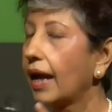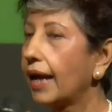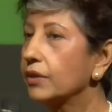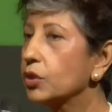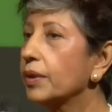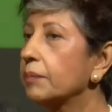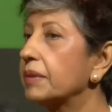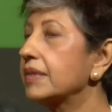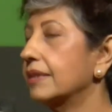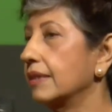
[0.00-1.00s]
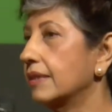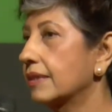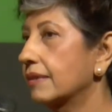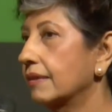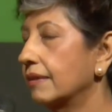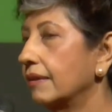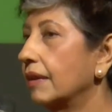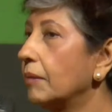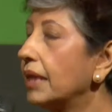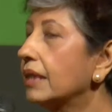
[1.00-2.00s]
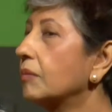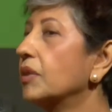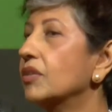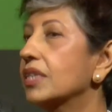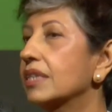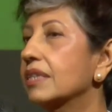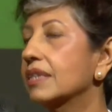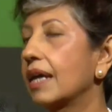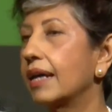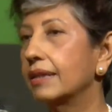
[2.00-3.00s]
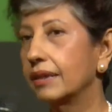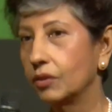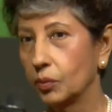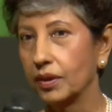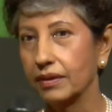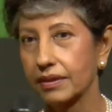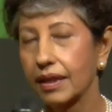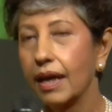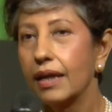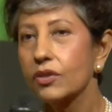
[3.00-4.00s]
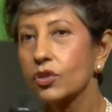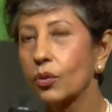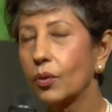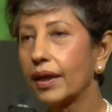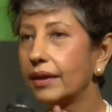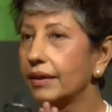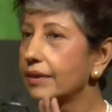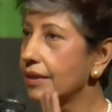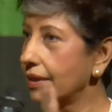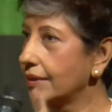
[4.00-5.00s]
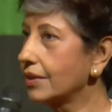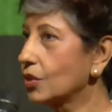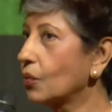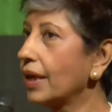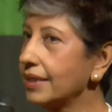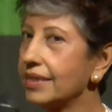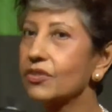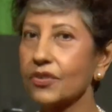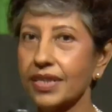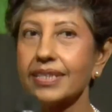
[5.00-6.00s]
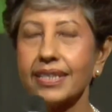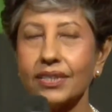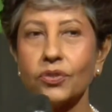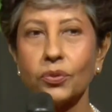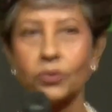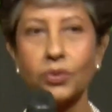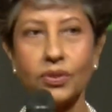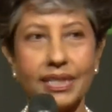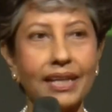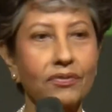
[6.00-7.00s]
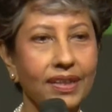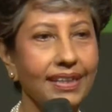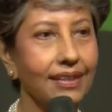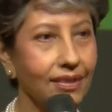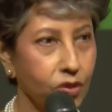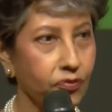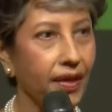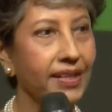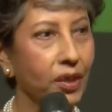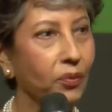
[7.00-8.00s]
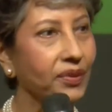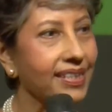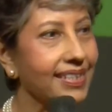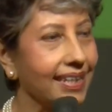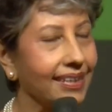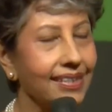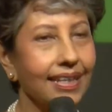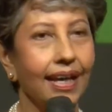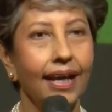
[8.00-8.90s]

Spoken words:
and doing business in many communities and in the world. So it is quite interesting to delve a little to find out these things.